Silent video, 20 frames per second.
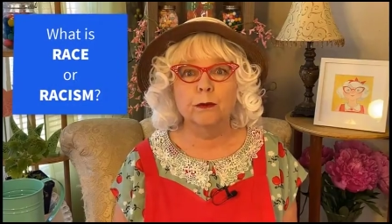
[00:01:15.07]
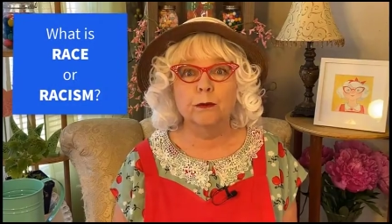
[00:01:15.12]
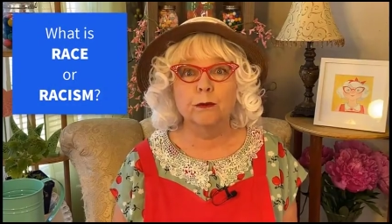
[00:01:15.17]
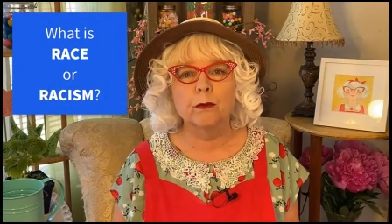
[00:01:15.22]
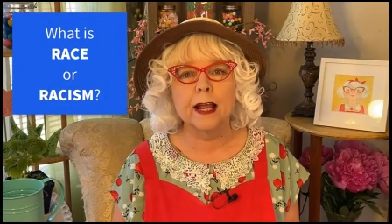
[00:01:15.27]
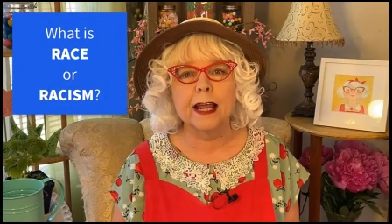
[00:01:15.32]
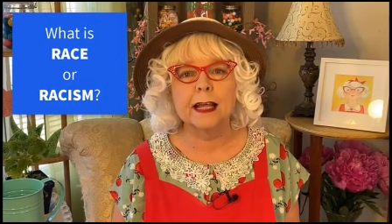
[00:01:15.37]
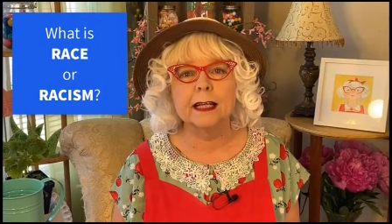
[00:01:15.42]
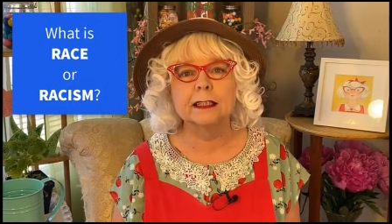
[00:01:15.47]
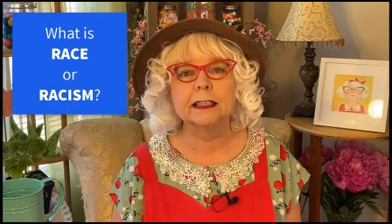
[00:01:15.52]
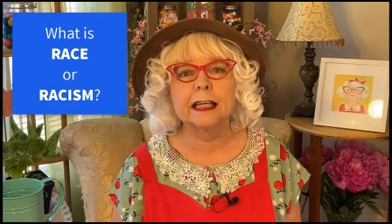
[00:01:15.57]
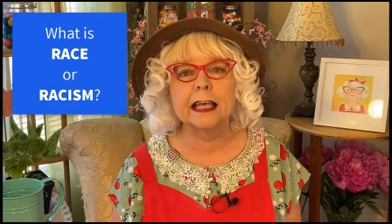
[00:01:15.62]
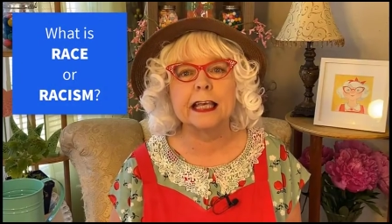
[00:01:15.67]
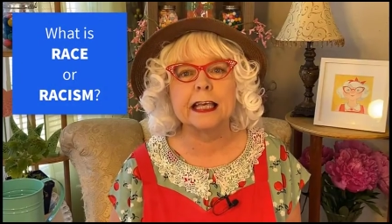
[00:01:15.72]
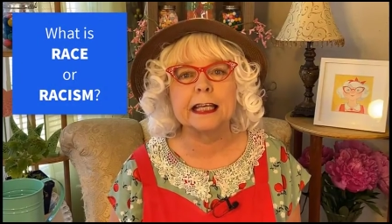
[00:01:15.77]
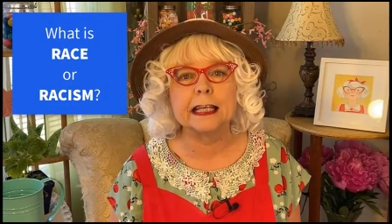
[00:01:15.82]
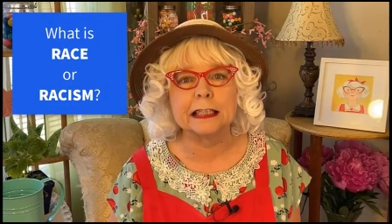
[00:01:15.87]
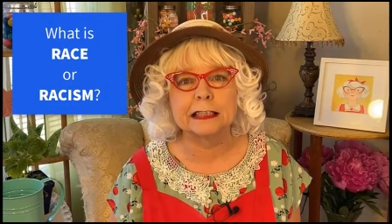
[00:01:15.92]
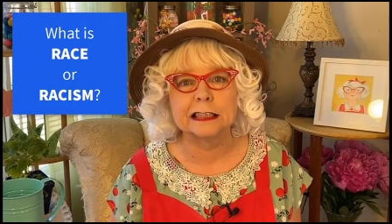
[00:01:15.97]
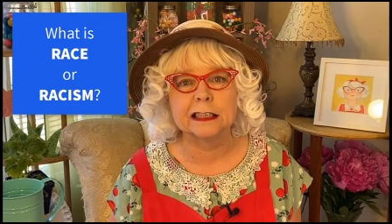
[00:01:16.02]
is
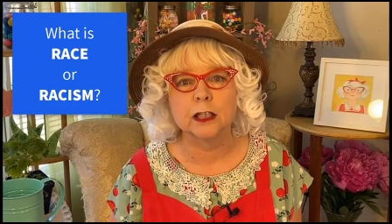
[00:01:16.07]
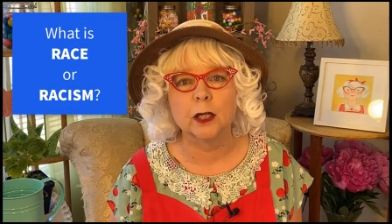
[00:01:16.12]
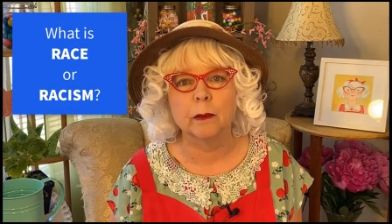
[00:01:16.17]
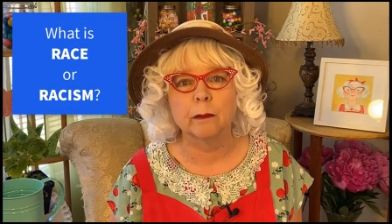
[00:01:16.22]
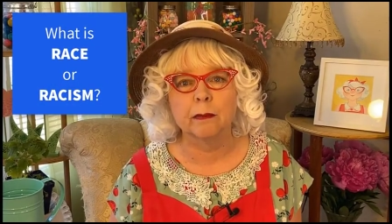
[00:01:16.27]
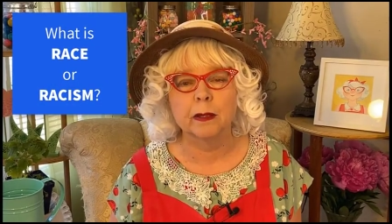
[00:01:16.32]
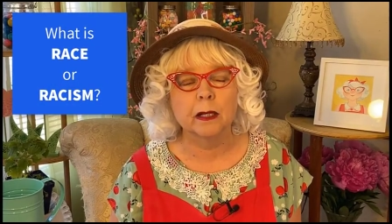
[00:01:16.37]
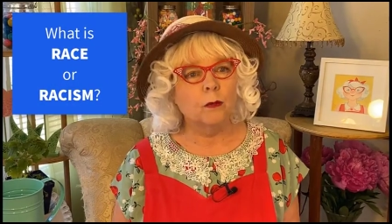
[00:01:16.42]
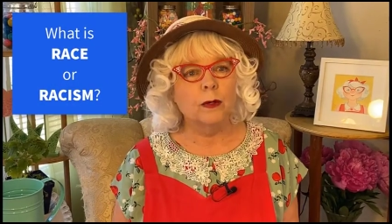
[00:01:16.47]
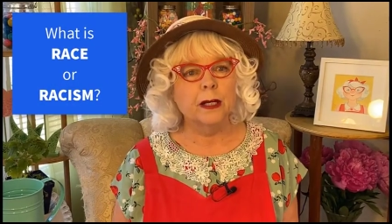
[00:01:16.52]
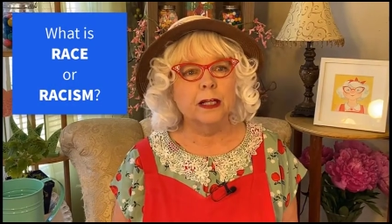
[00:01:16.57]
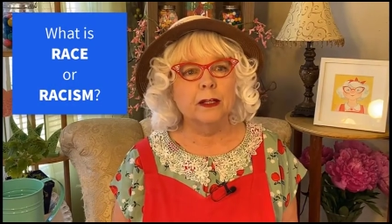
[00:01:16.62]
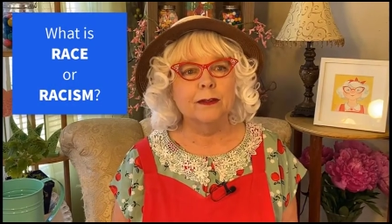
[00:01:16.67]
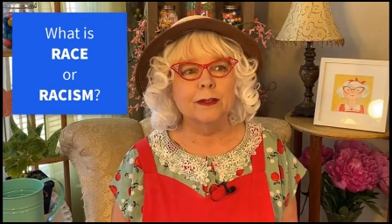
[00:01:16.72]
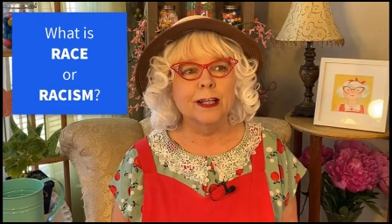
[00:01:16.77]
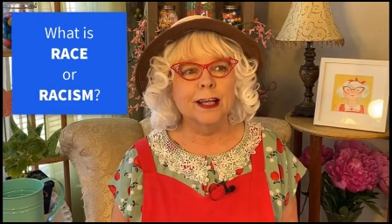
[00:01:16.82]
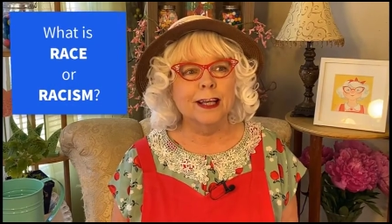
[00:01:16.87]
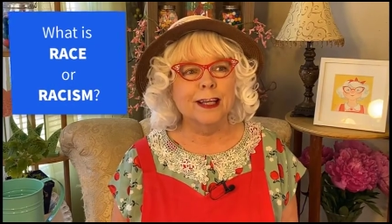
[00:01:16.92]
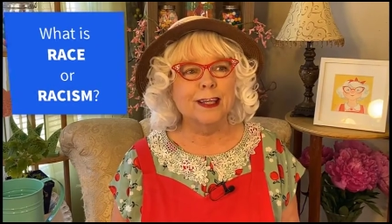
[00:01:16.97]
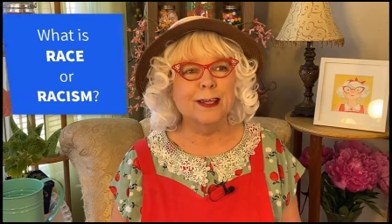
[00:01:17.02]
race and
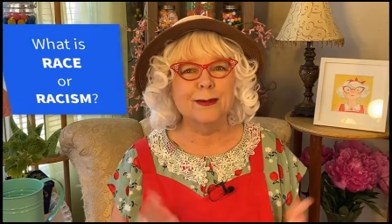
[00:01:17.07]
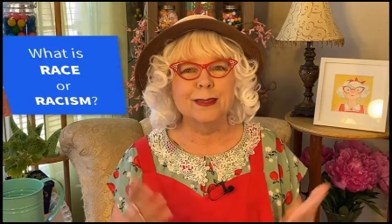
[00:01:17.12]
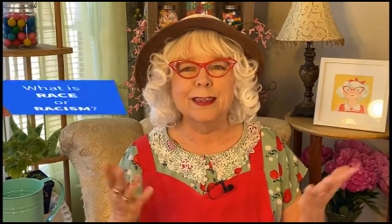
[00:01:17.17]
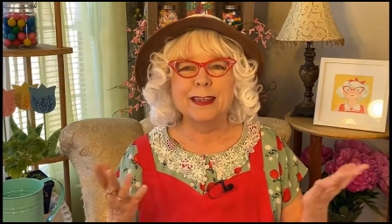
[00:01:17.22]
racism.